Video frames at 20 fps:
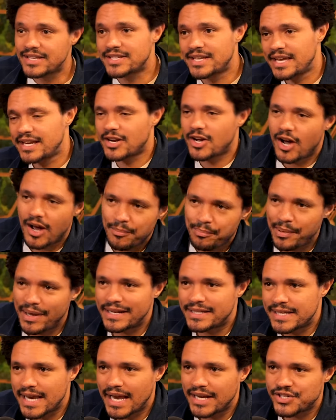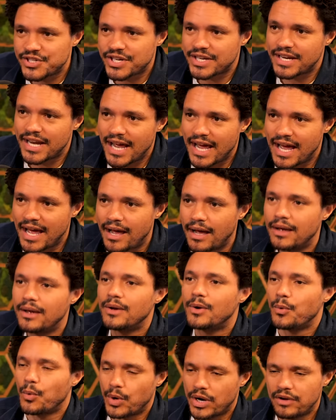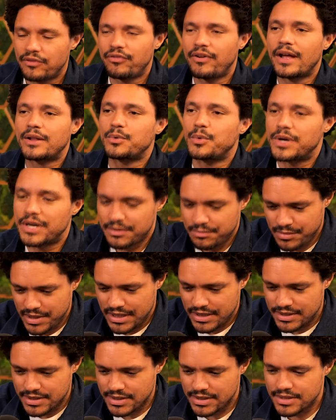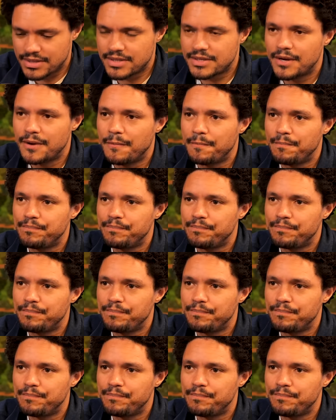this kid can't pay attention, ah. When in fact what it means is